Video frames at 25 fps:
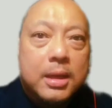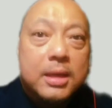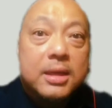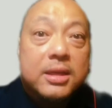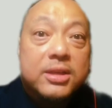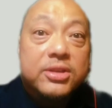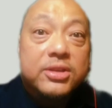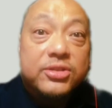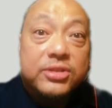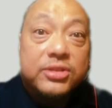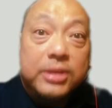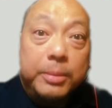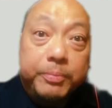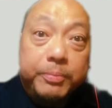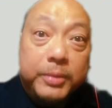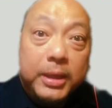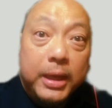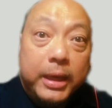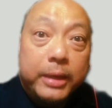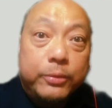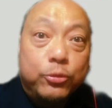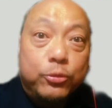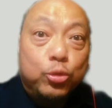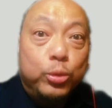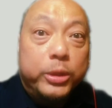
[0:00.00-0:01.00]

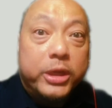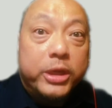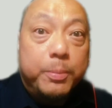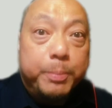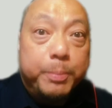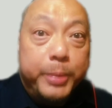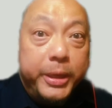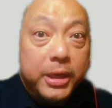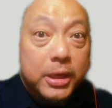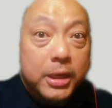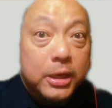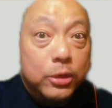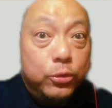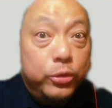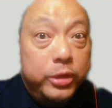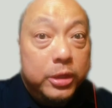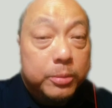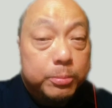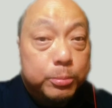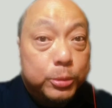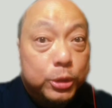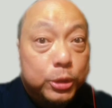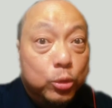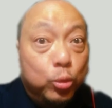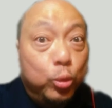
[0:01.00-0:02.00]
Sometimes we compare our
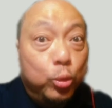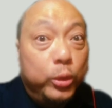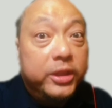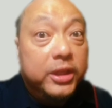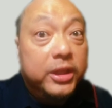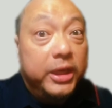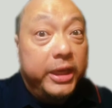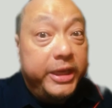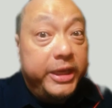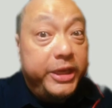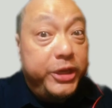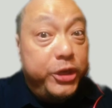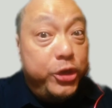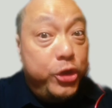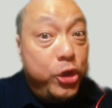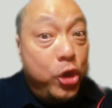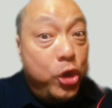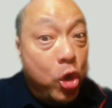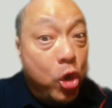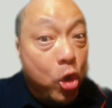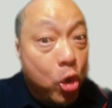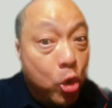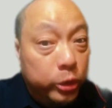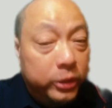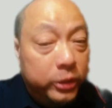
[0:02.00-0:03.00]
number with a
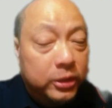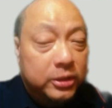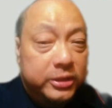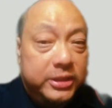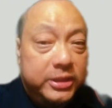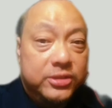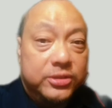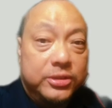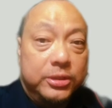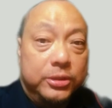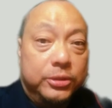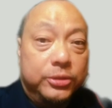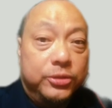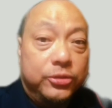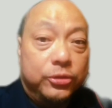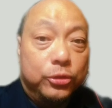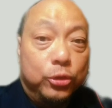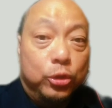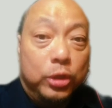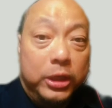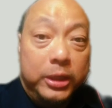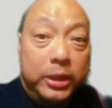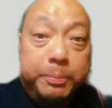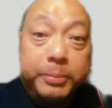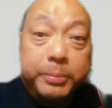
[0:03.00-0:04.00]
known result
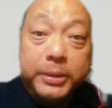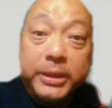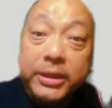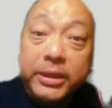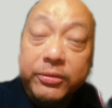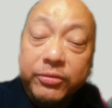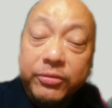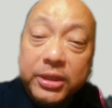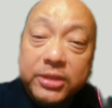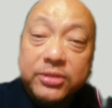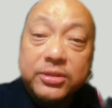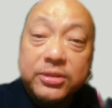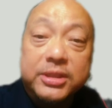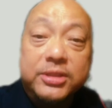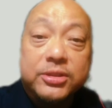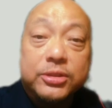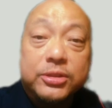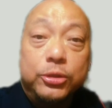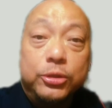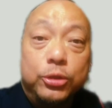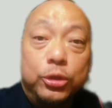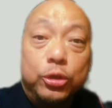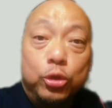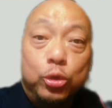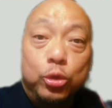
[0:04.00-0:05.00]
or a previous
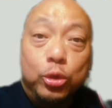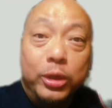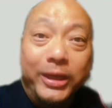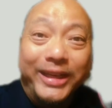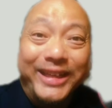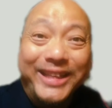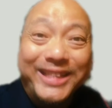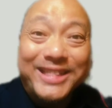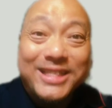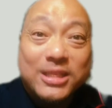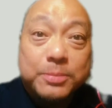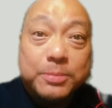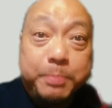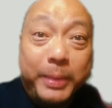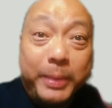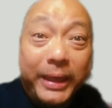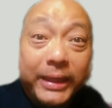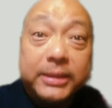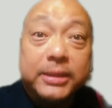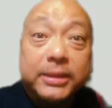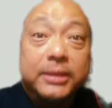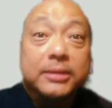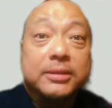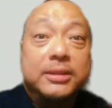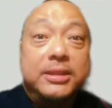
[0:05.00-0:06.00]
result or an
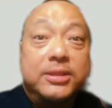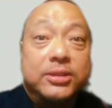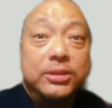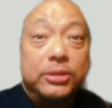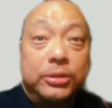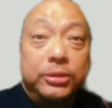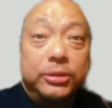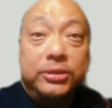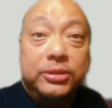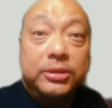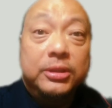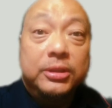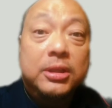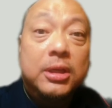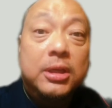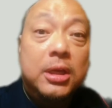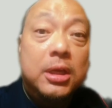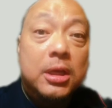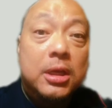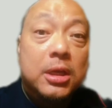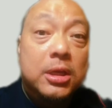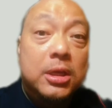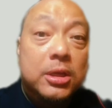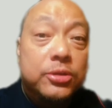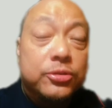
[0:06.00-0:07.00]
expected result.
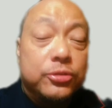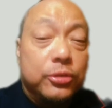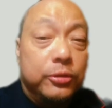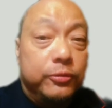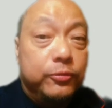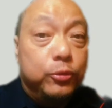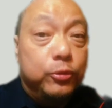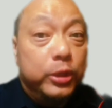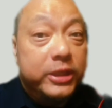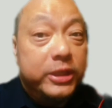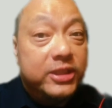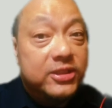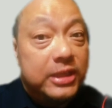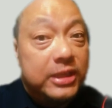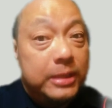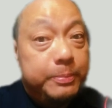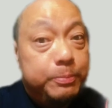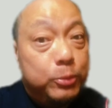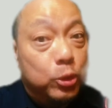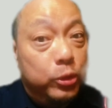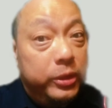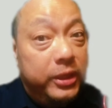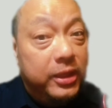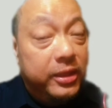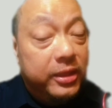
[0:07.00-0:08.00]
So for
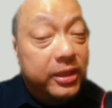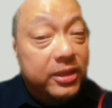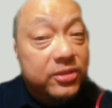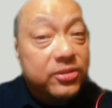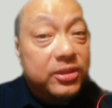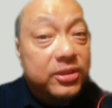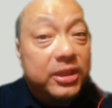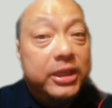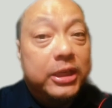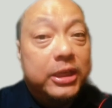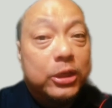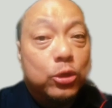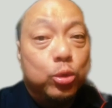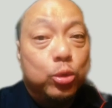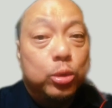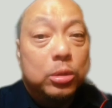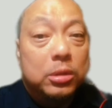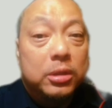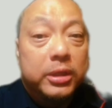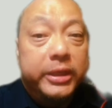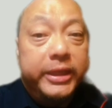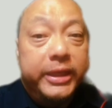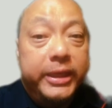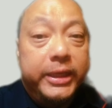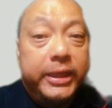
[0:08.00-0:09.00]
example, in this
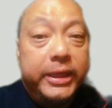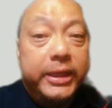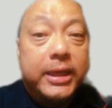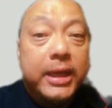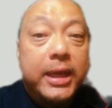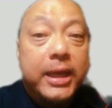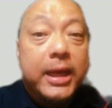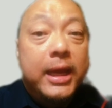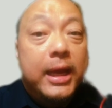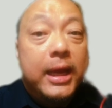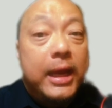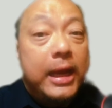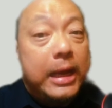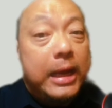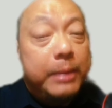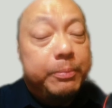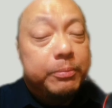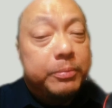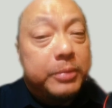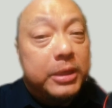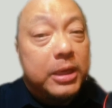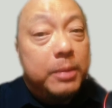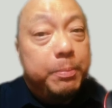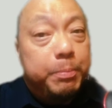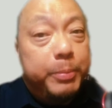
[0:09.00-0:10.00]
inequality, I'm
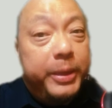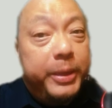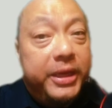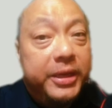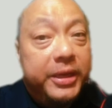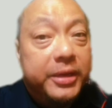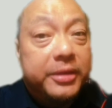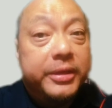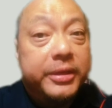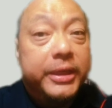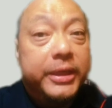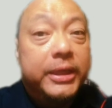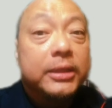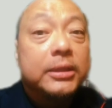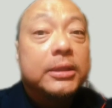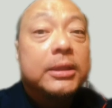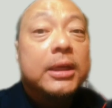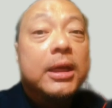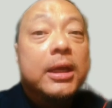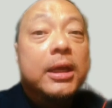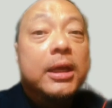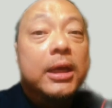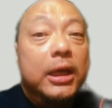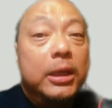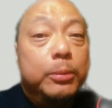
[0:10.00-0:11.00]
comparing
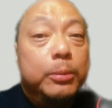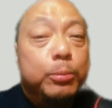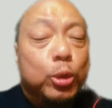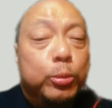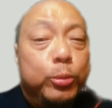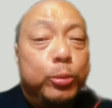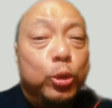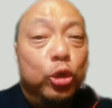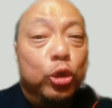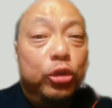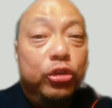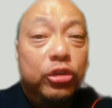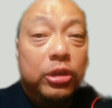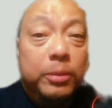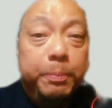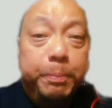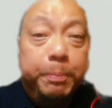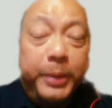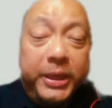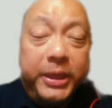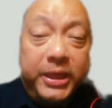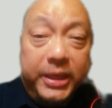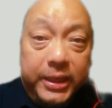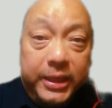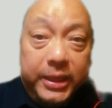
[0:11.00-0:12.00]
a proportion
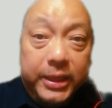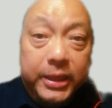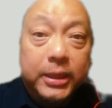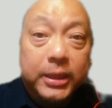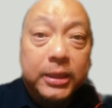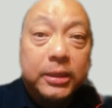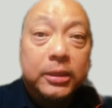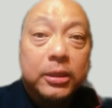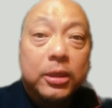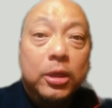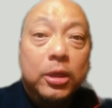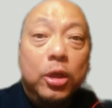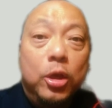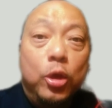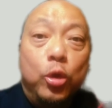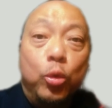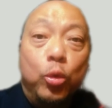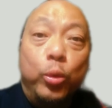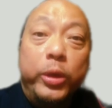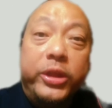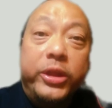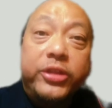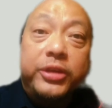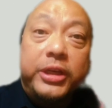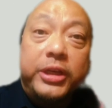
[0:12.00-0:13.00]
P
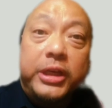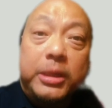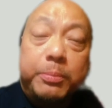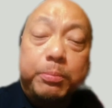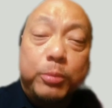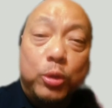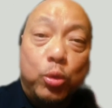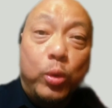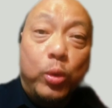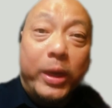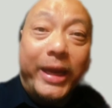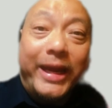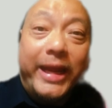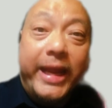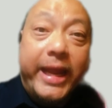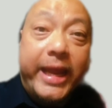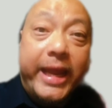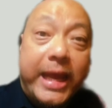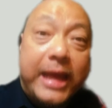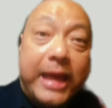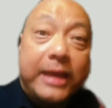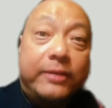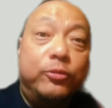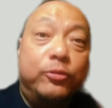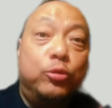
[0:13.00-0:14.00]
with the number
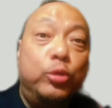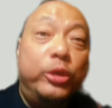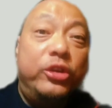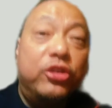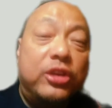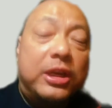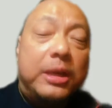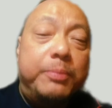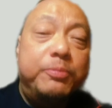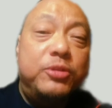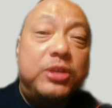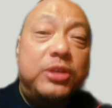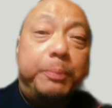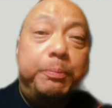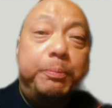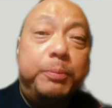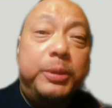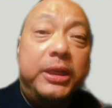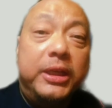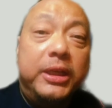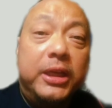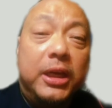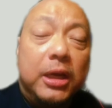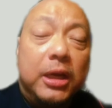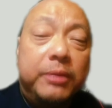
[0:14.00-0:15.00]
1/2, which comes up
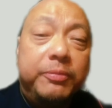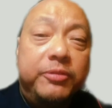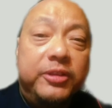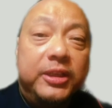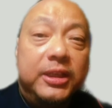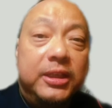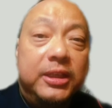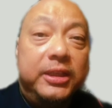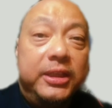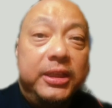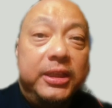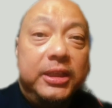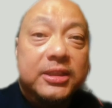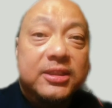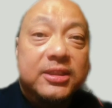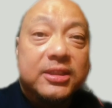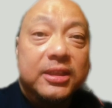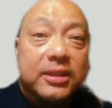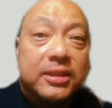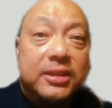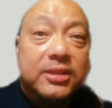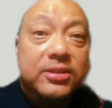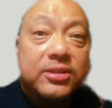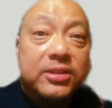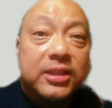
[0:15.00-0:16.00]
pretty often in
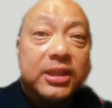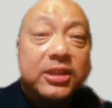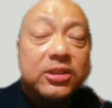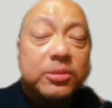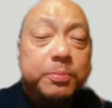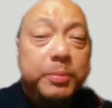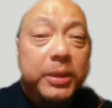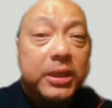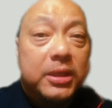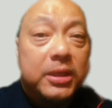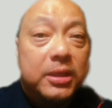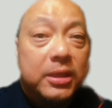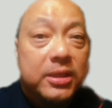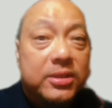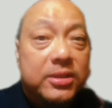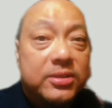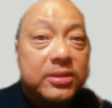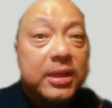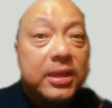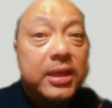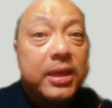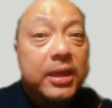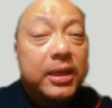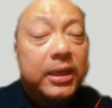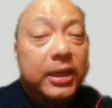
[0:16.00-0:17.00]
statistics because
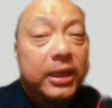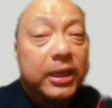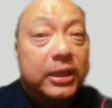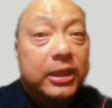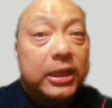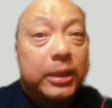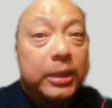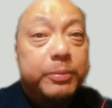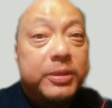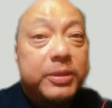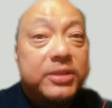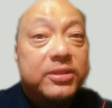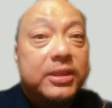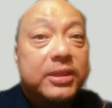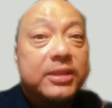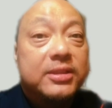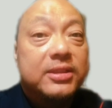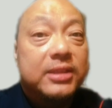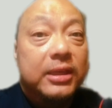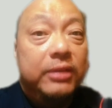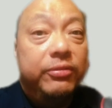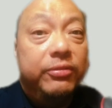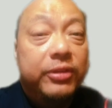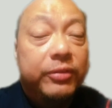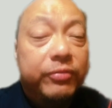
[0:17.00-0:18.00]
it represents
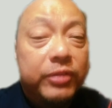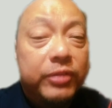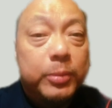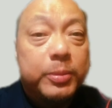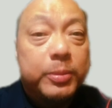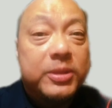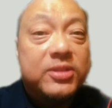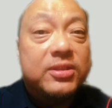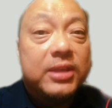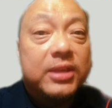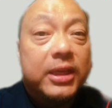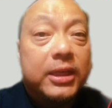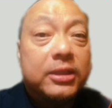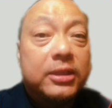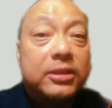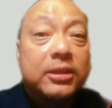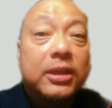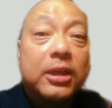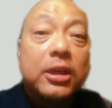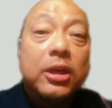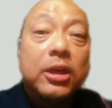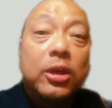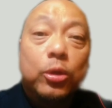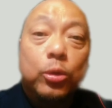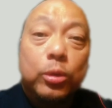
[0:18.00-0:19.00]
a 50%
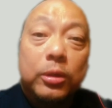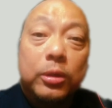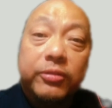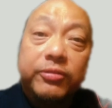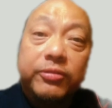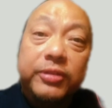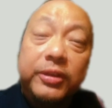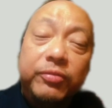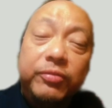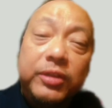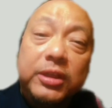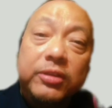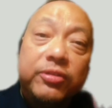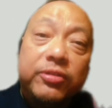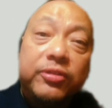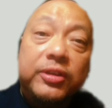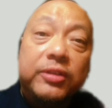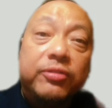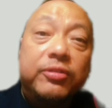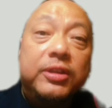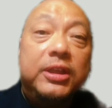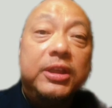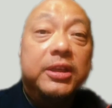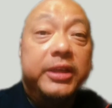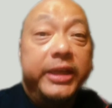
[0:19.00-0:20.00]
or
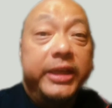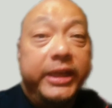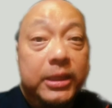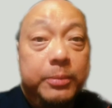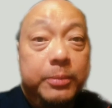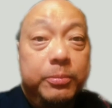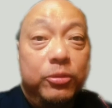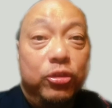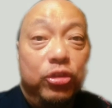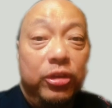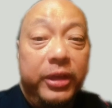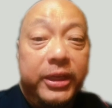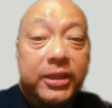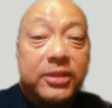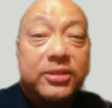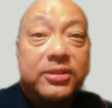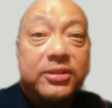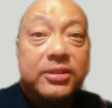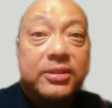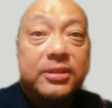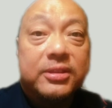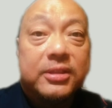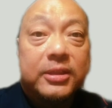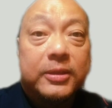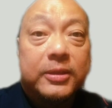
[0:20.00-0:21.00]
50-50 random chance.